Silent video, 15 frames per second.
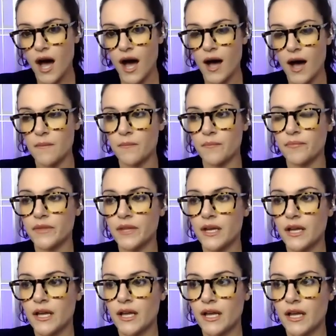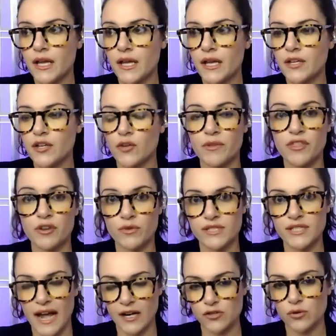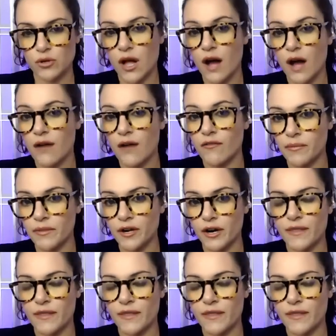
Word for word: Um, you know, but there was an actual cover up there,